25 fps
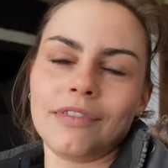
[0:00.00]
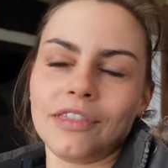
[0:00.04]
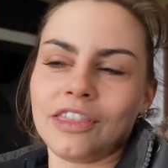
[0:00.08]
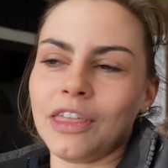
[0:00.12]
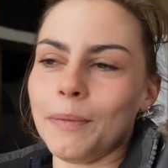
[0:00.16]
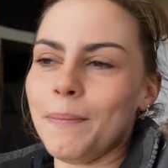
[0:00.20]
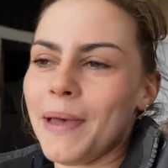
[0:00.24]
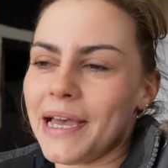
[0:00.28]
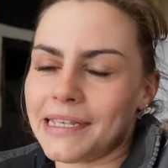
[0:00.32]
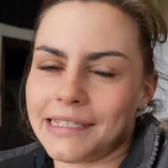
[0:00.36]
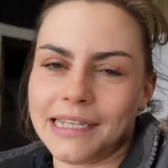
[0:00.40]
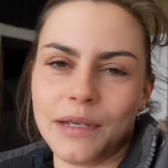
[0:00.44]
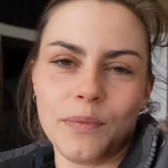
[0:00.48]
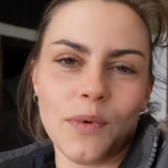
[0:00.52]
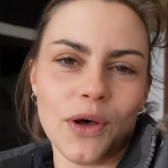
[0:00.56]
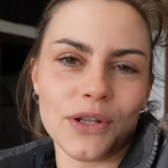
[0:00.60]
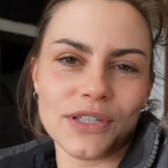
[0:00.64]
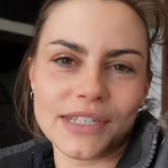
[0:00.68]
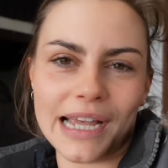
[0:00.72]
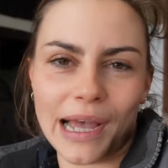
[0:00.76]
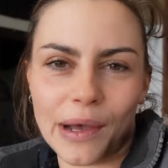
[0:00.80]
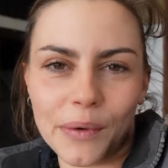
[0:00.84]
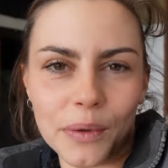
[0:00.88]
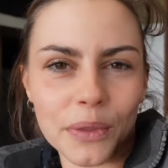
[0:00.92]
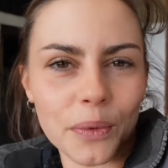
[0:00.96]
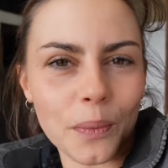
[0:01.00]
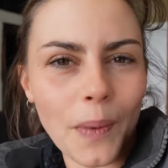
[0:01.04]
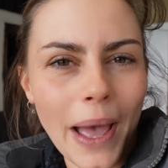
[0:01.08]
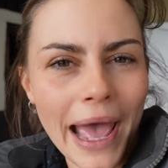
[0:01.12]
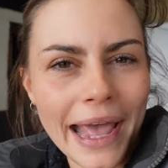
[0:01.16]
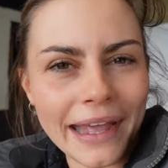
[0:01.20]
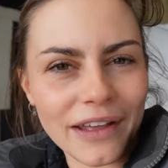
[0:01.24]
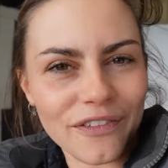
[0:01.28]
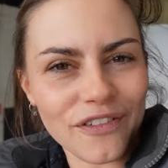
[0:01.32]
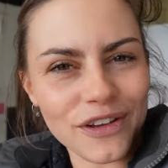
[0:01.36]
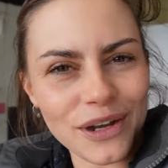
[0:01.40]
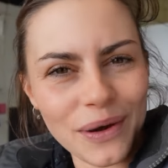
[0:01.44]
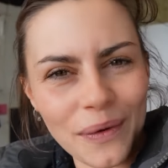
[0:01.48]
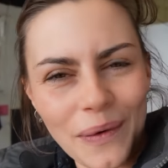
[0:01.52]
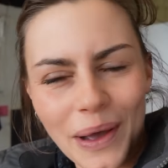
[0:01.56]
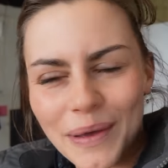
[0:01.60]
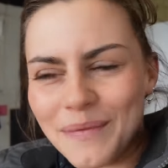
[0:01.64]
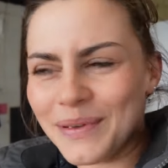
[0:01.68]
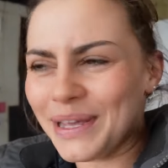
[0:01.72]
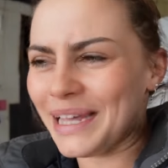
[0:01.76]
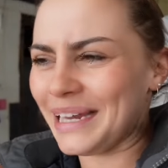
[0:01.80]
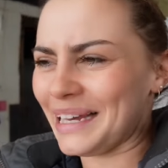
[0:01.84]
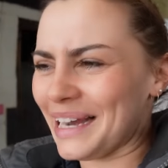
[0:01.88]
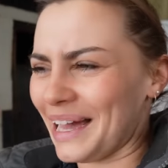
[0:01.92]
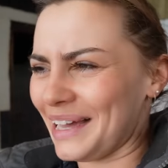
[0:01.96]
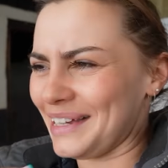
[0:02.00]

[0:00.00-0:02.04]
the messy ones out of the way, if you know what I mean.